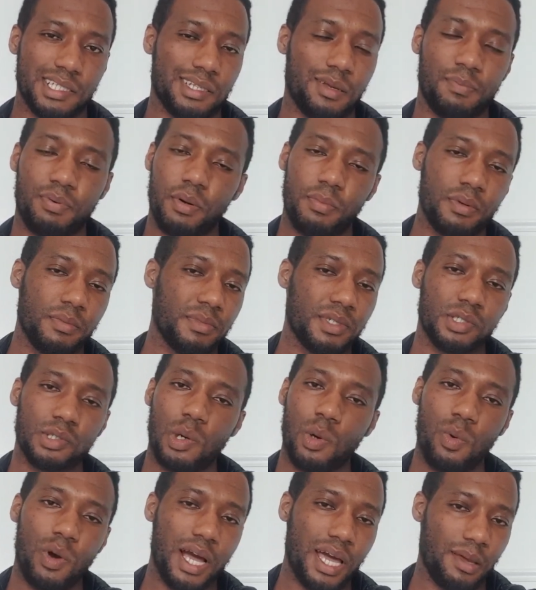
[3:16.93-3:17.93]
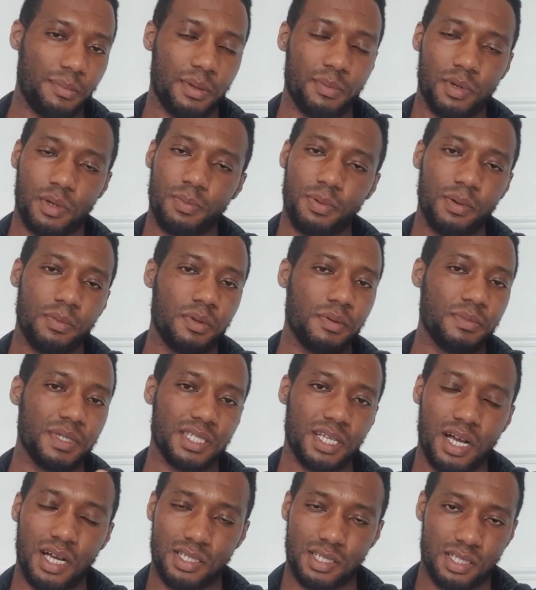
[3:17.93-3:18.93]
The problem is not white people. The problem
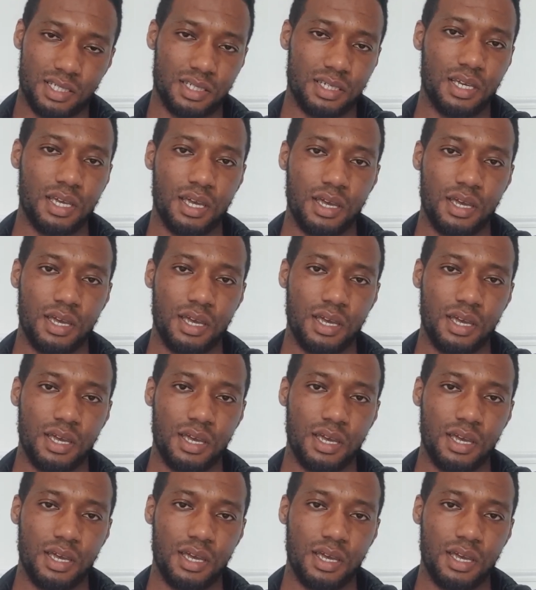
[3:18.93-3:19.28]
is us.